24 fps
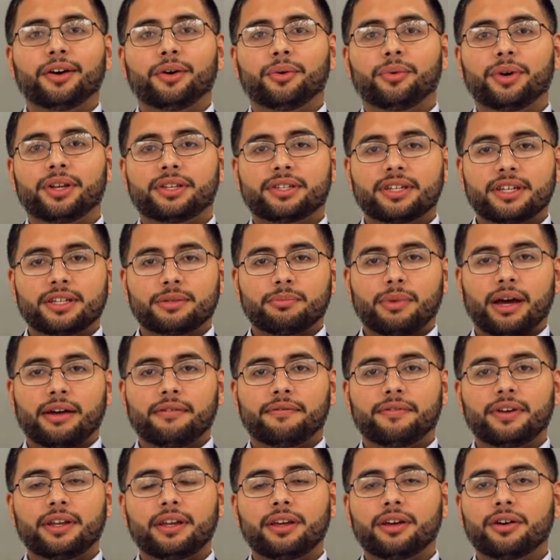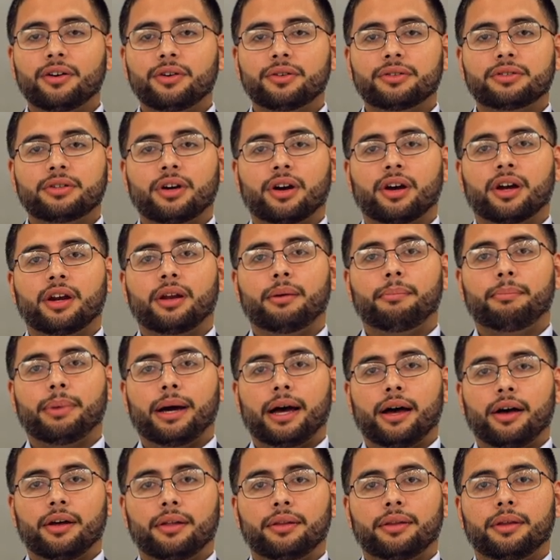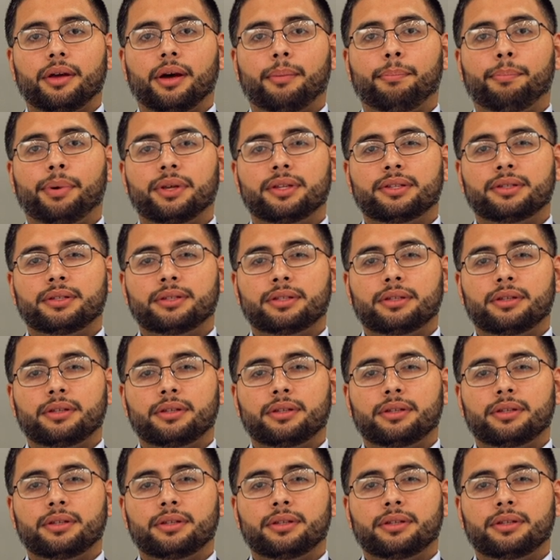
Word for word: which is my video talking about a,